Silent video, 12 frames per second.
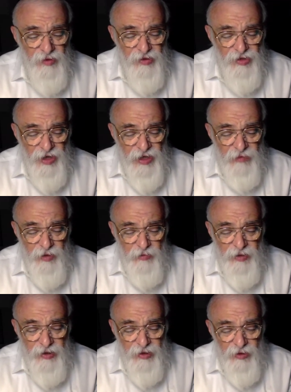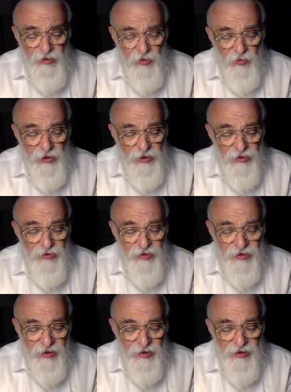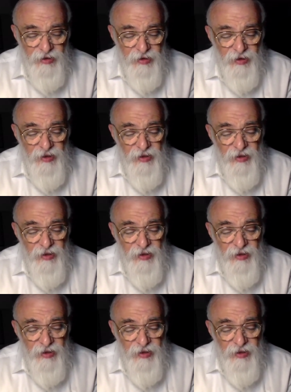Shein begili. What do you see?